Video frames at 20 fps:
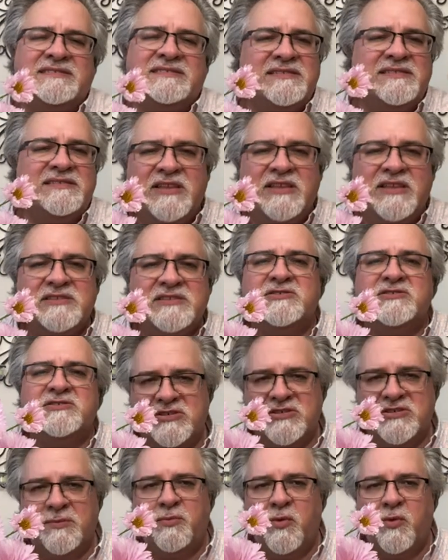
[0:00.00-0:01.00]
doesn't
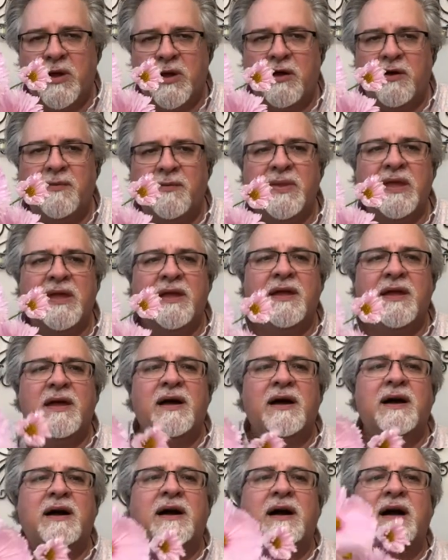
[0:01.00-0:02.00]
ship well.
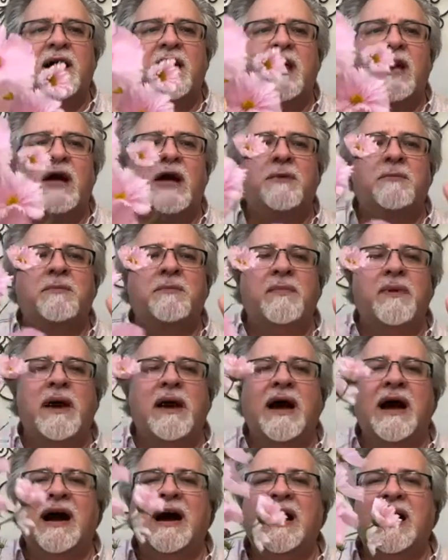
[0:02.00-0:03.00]

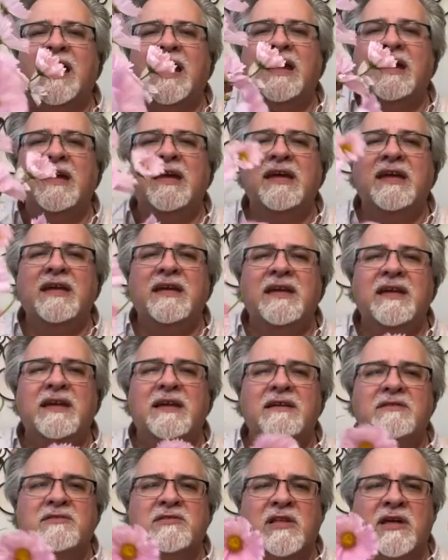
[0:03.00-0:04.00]
I
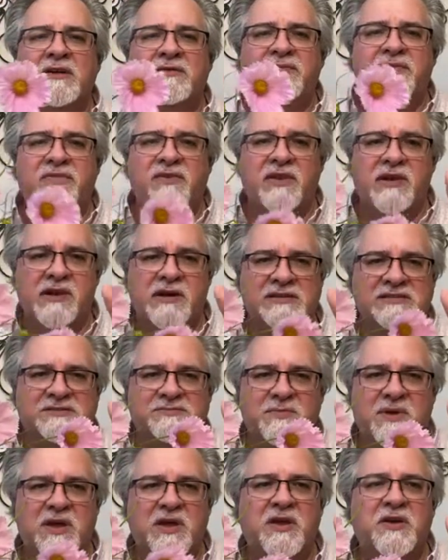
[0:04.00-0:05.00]
love the
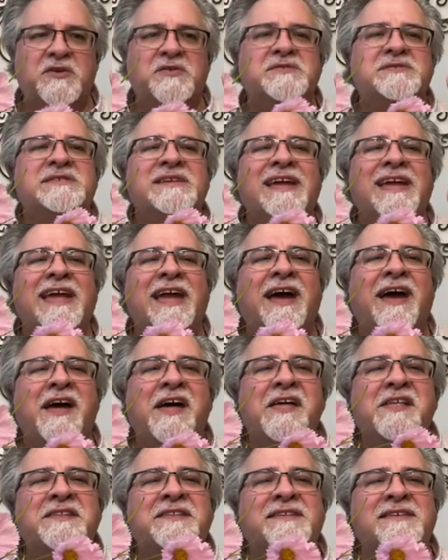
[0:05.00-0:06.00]
cosmos,
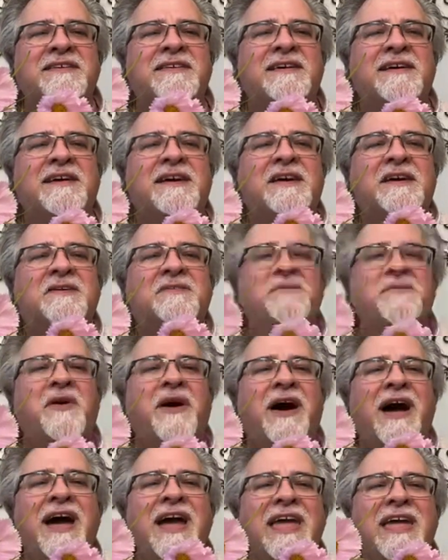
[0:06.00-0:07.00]
and
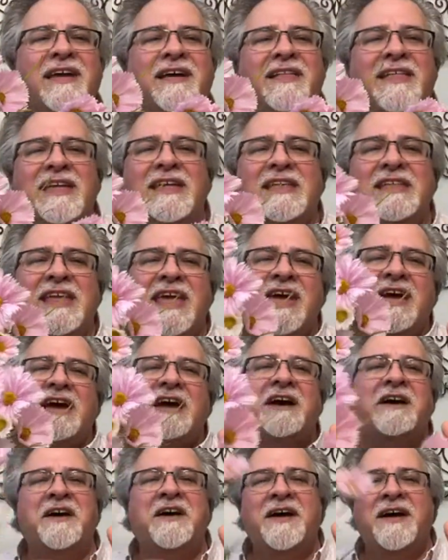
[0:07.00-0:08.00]
hi Helen,
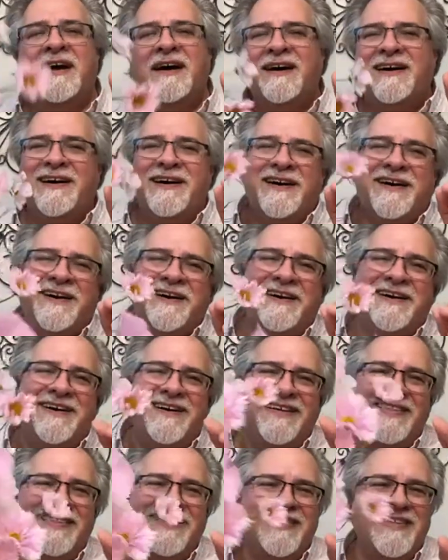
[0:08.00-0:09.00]
yeah,
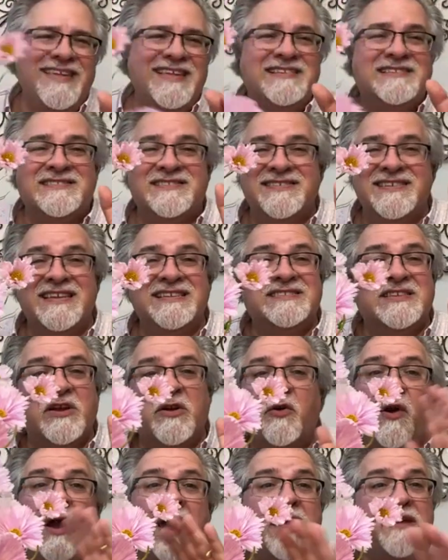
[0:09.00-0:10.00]
it's a
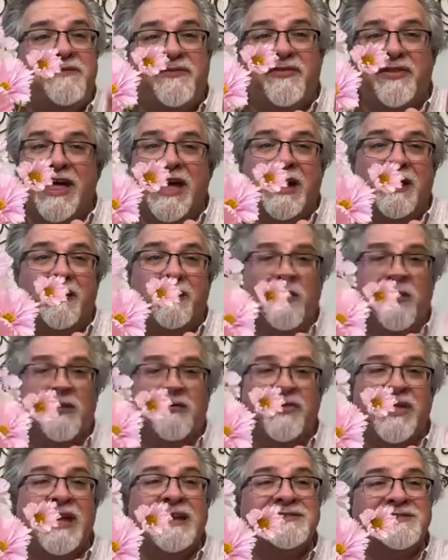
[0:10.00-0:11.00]
great flower.
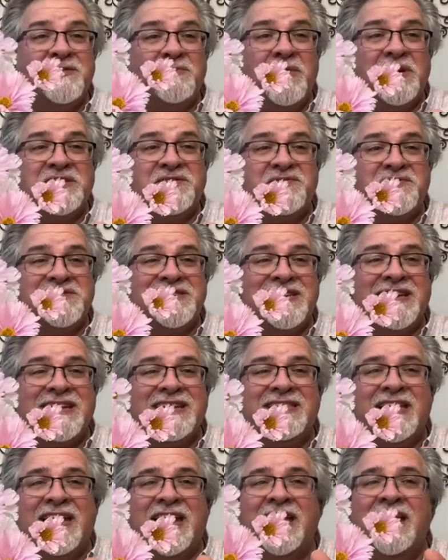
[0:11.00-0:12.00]
Thanks so much for
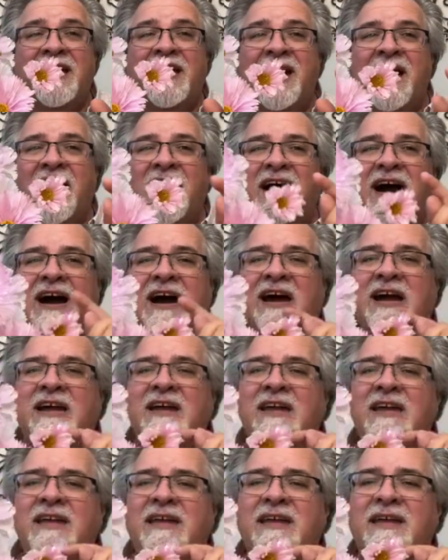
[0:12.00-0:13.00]
saying that.
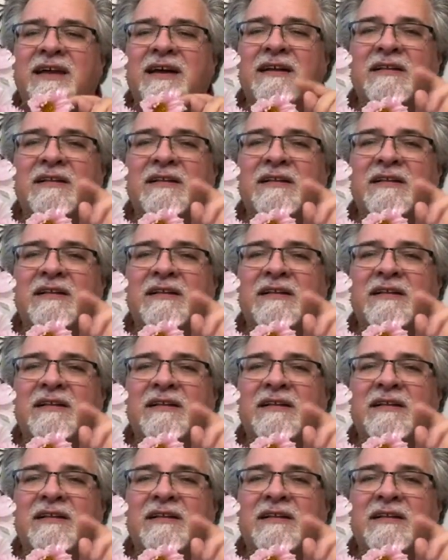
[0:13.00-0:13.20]
I